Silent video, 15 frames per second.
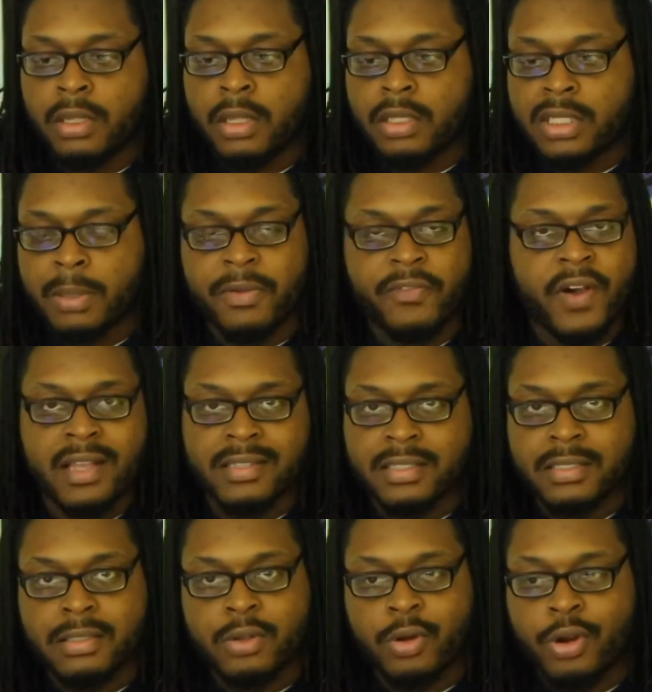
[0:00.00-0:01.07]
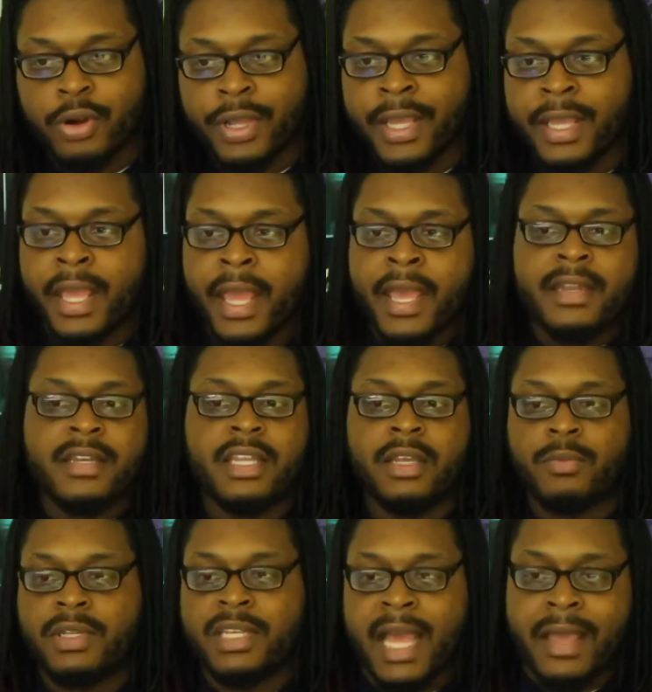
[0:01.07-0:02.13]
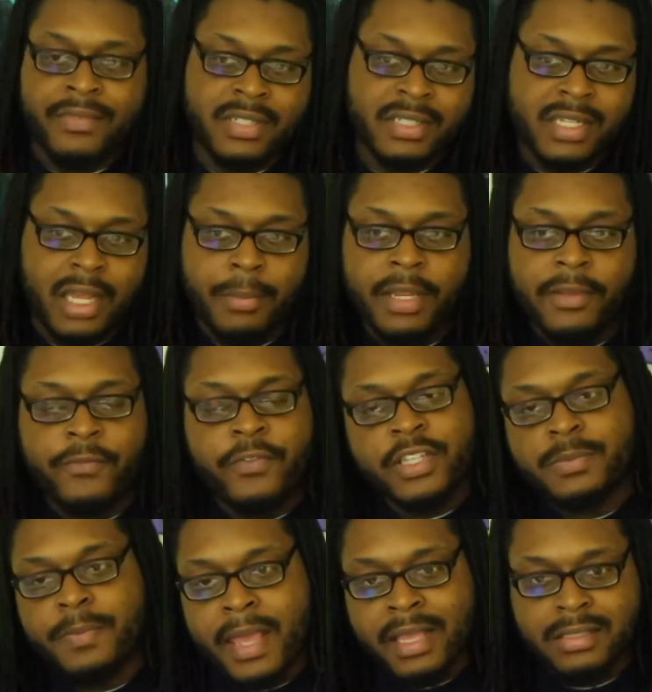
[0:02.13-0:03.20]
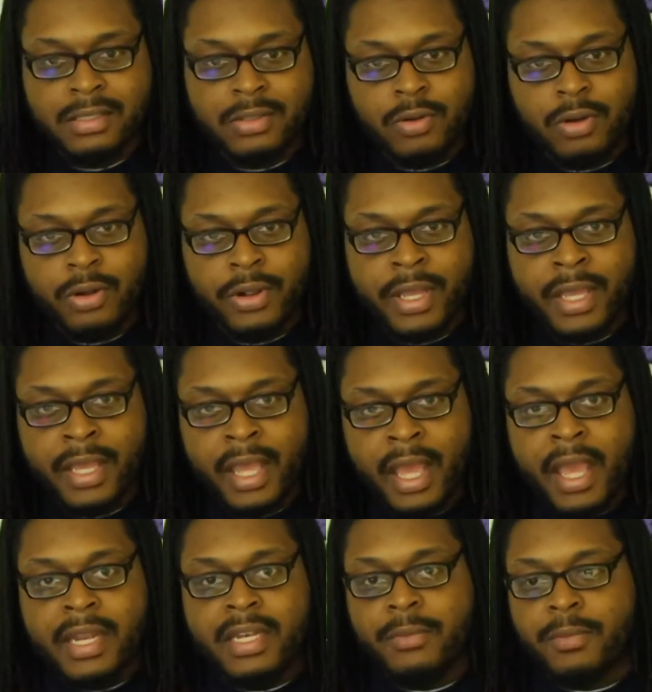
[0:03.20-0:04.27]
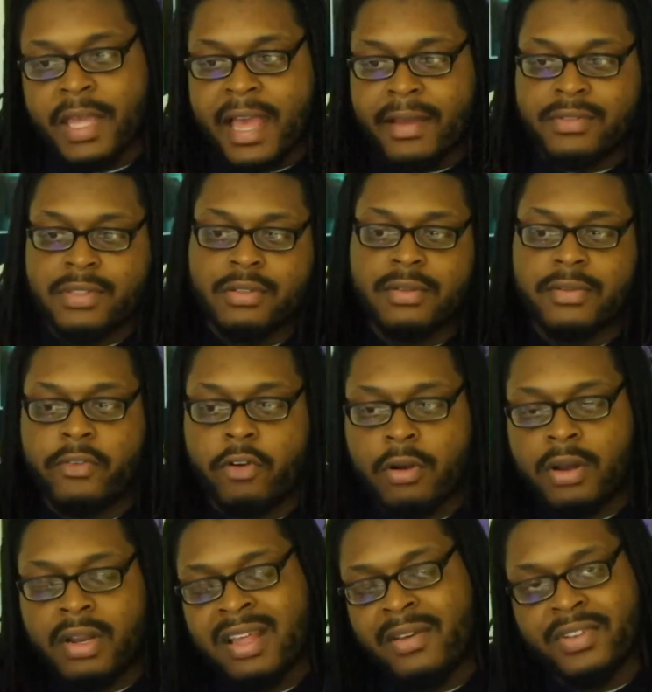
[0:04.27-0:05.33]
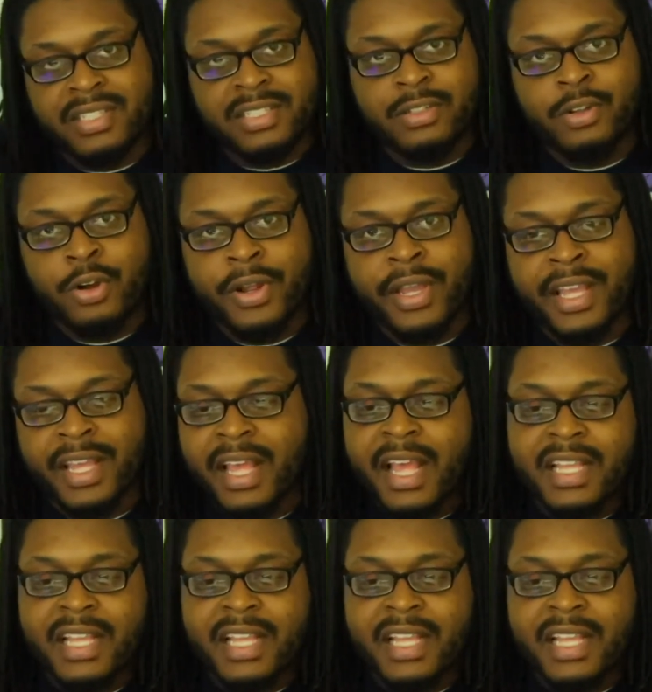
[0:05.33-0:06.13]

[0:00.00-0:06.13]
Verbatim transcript: Jamie Foxx's story, then we dive into Dominique Fishback's story, then we have Joseph Gordon-Levitt's story.